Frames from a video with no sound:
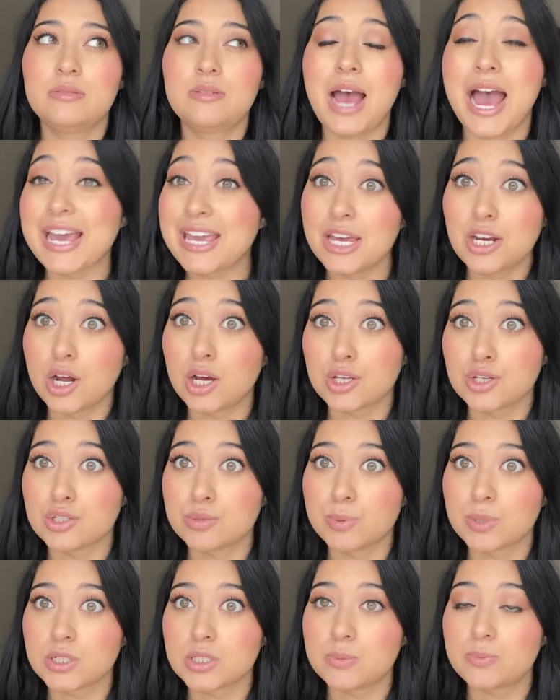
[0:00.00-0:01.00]
I cannot use
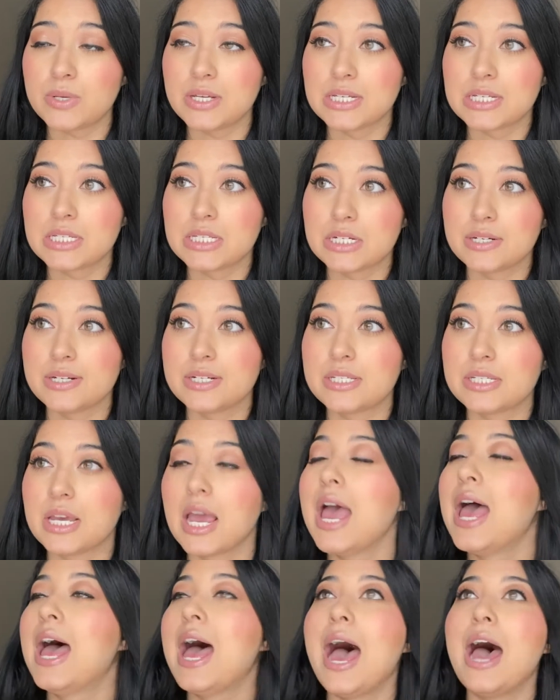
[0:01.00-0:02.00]
Burt's Bees, seriously.
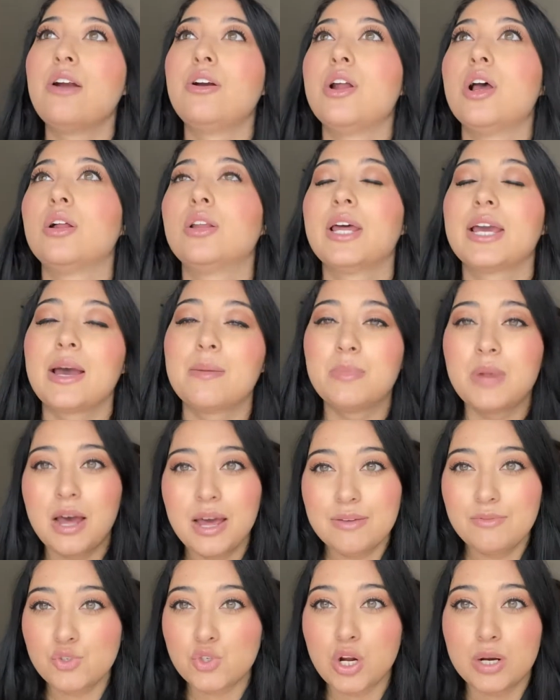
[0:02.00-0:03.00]
I don't know, like I'm not
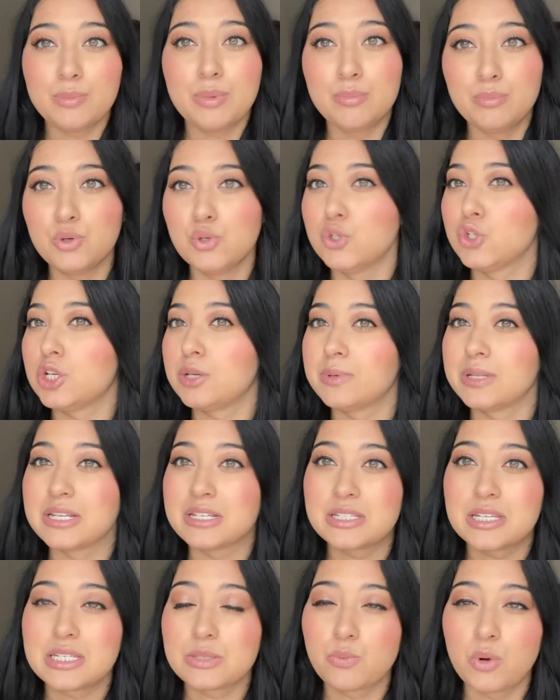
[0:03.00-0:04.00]
even trying to be bougie, but
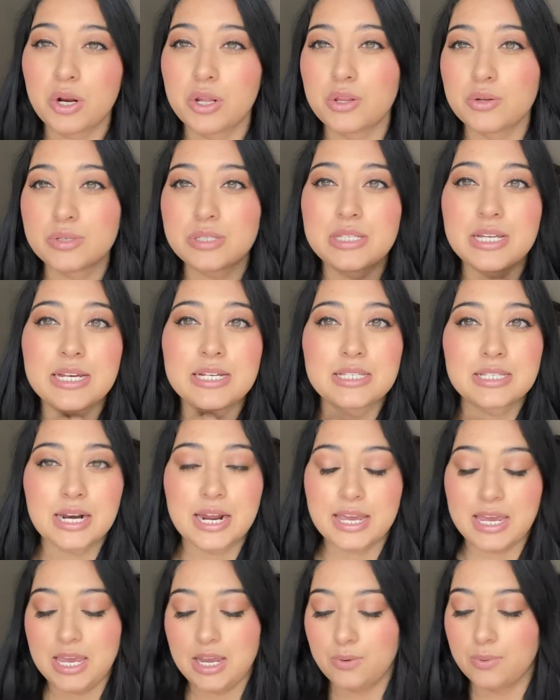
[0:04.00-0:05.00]
this is one of those things that I
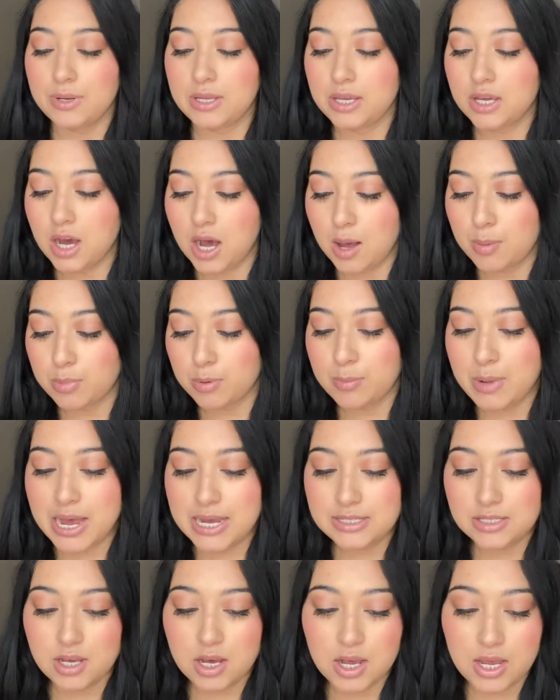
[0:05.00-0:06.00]
can't really
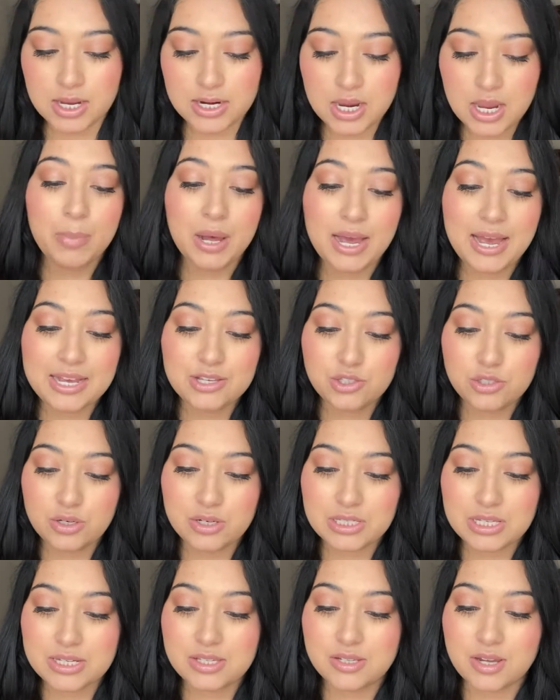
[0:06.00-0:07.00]
compromise on. But as soon
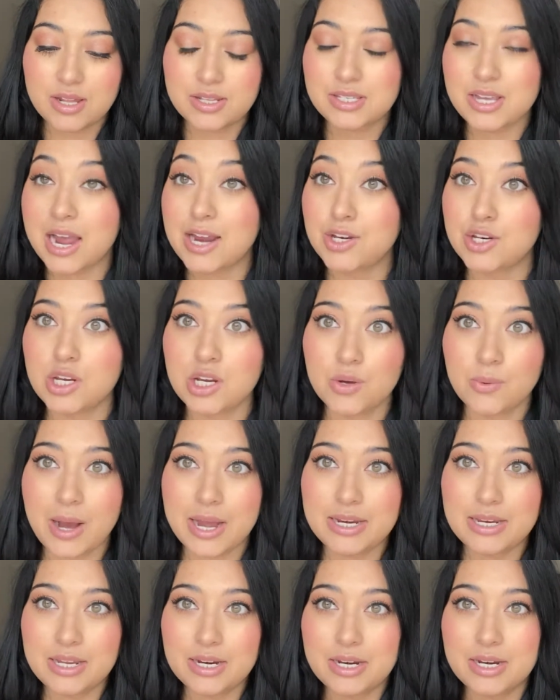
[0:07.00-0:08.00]
as I saw this, I knew I
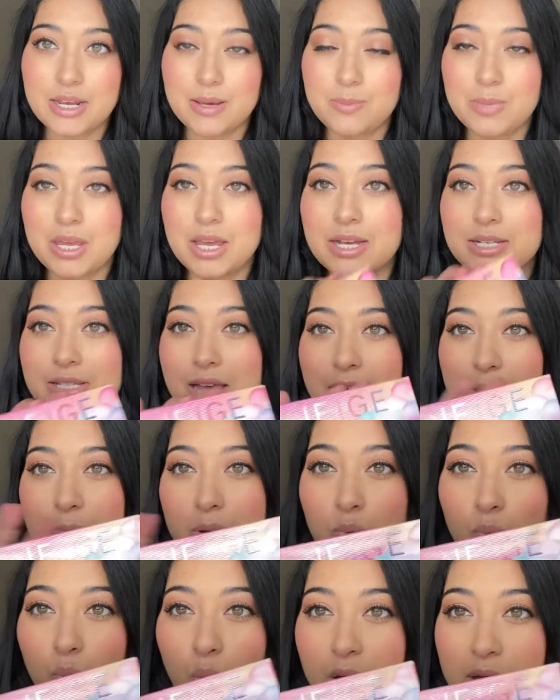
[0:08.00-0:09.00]
needed it because I've
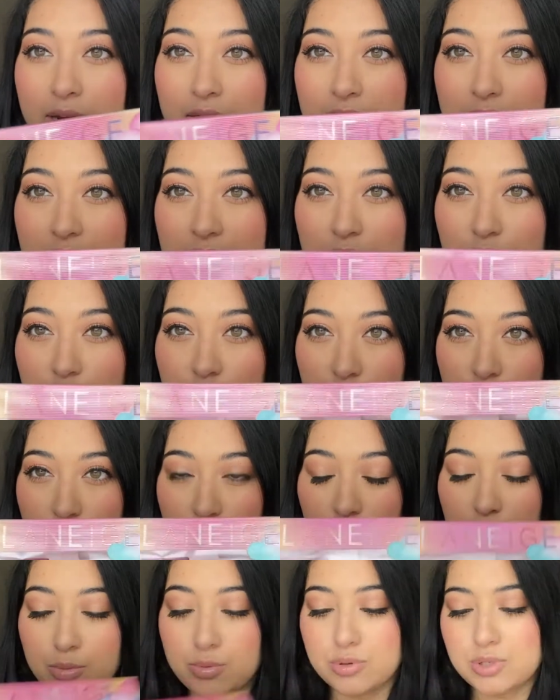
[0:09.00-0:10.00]
been wanting the
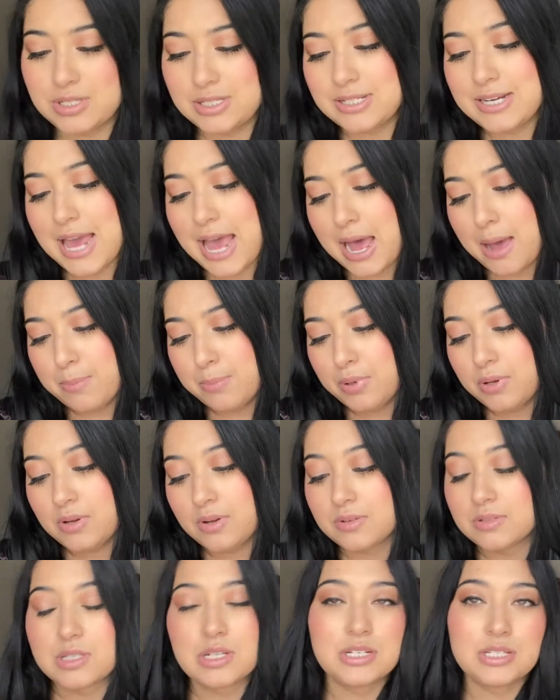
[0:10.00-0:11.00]
ginger snap,
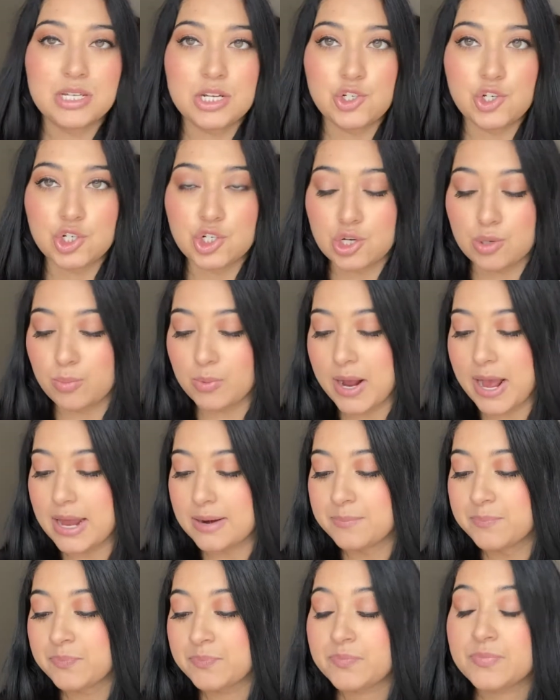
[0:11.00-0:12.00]
I was gonna say
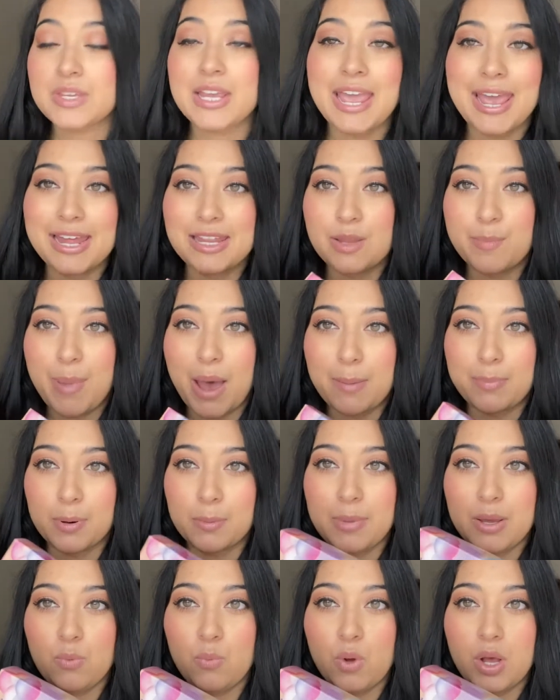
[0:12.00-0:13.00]
gingerbread, and the
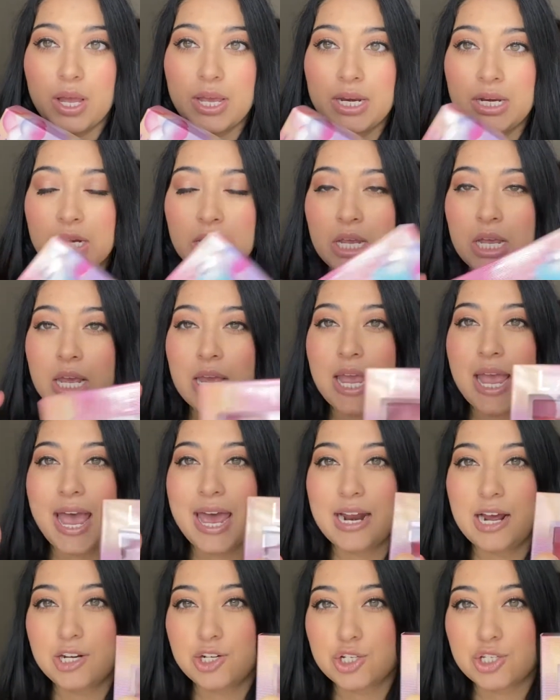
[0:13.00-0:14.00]
peppermint one
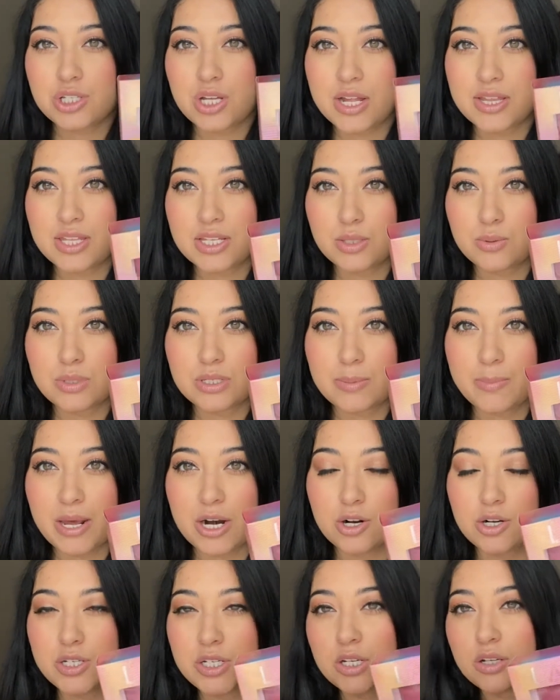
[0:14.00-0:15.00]
and I just thought this was a
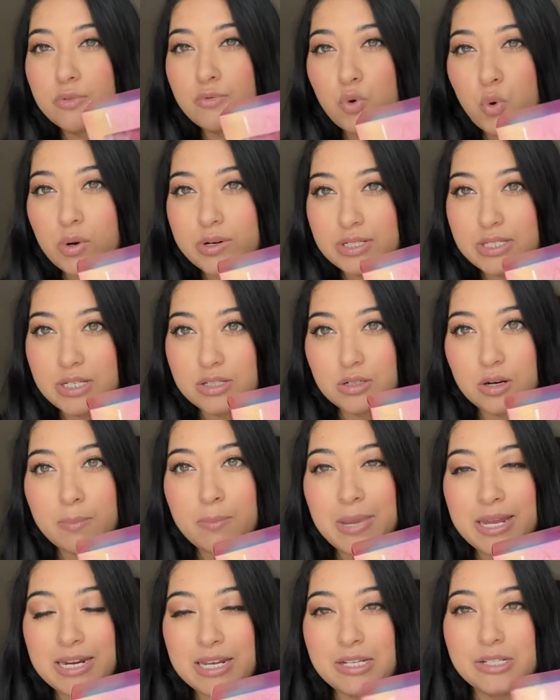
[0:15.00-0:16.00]
better deal. Of course, these are
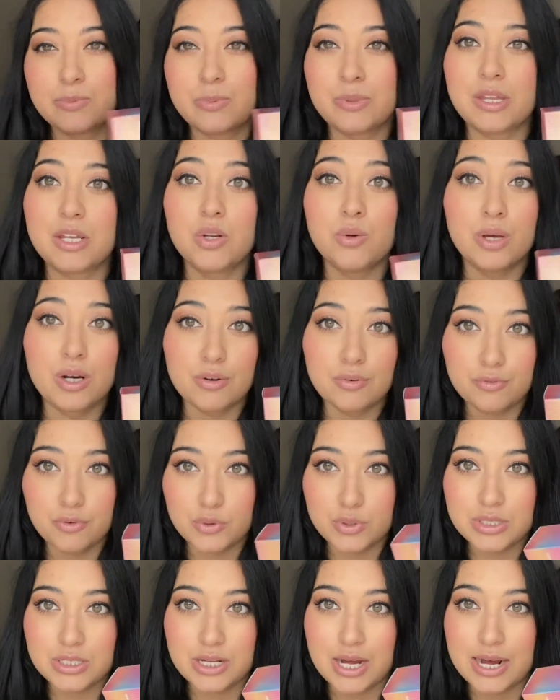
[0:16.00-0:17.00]
minis, but then you get a
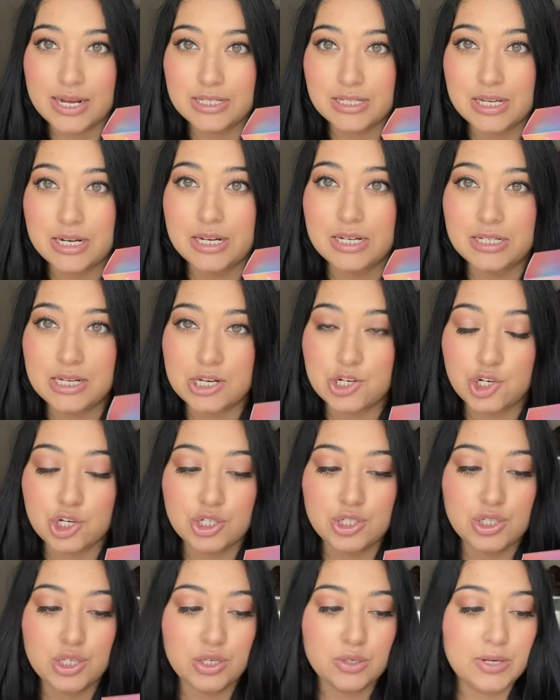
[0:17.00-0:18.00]
full size in
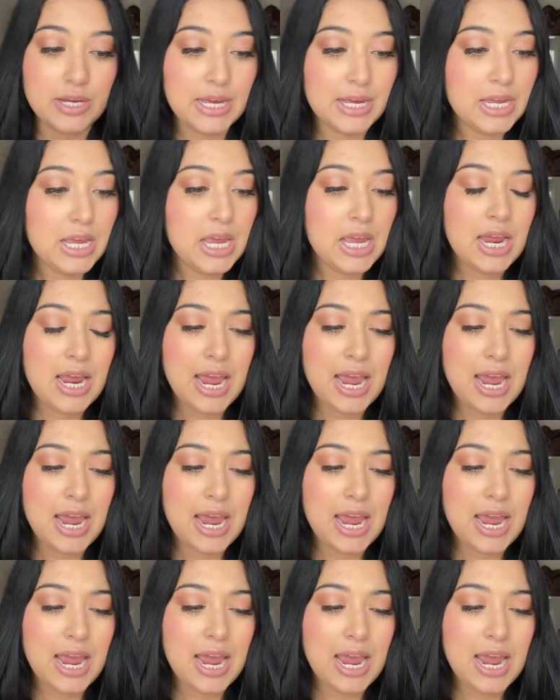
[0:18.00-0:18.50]
addition to it.